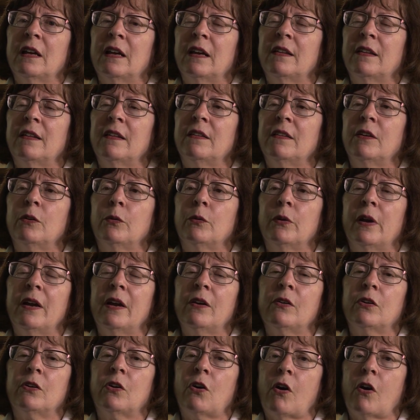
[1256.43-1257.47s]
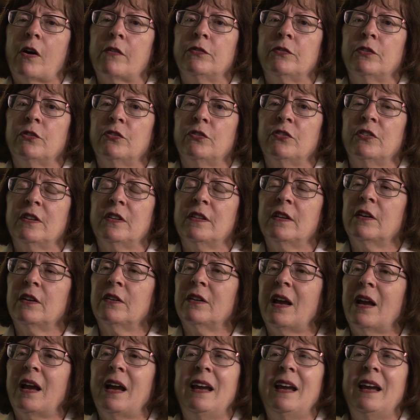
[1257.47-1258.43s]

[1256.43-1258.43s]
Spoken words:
and there were helicopters in there.